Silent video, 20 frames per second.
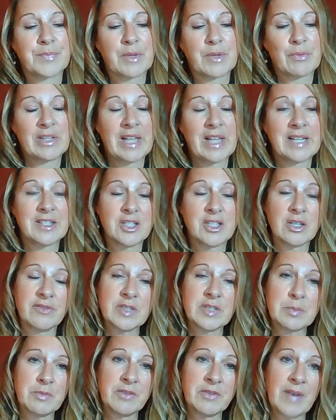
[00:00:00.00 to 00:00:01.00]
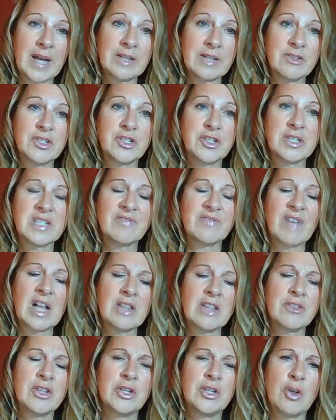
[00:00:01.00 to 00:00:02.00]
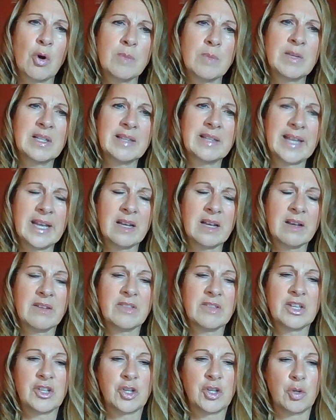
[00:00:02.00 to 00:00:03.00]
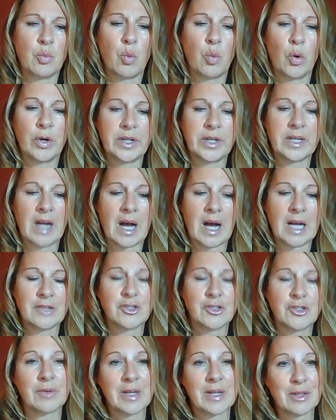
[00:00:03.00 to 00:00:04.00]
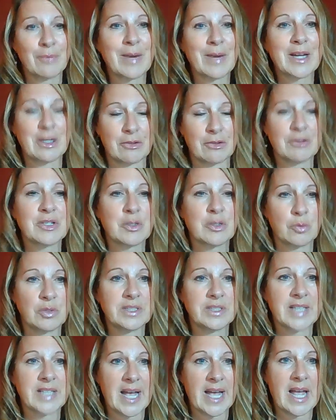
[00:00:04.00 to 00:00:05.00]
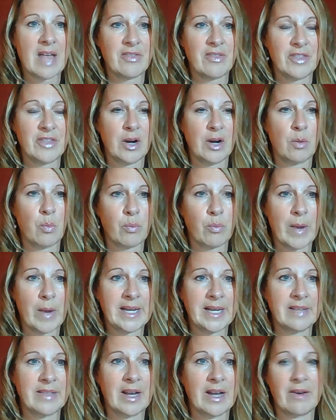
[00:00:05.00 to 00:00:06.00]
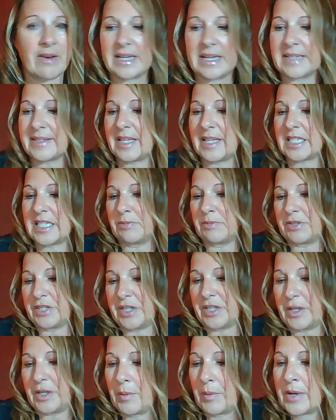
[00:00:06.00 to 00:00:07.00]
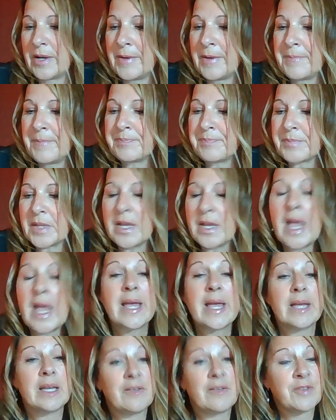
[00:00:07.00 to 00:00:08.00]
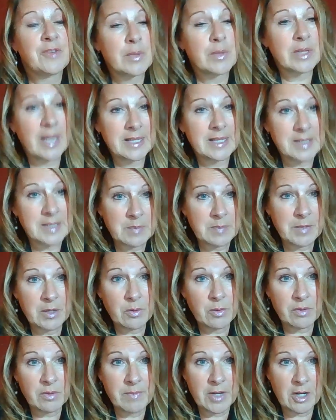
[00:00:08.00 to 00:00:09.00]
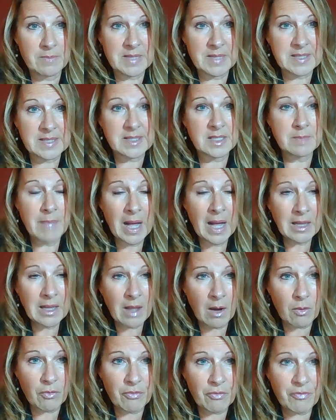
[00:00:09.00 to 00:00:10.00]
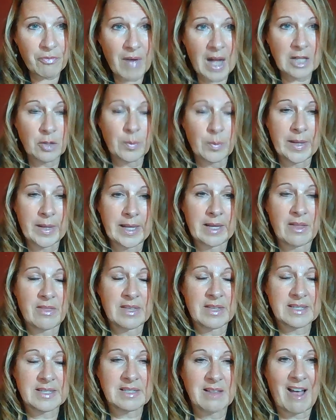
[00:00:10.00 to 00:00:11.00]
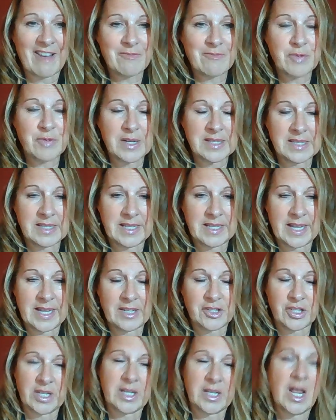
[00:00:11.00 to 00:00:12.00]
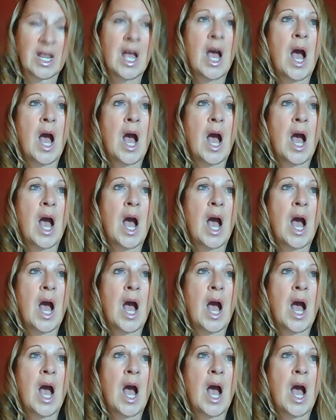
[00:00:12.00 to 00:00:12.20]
related service providers, just follow the normal link that you would during the regular school day, and they're waiting there and accessible to you. If you would like to speak with me or Mrs. Mello following this live presentation,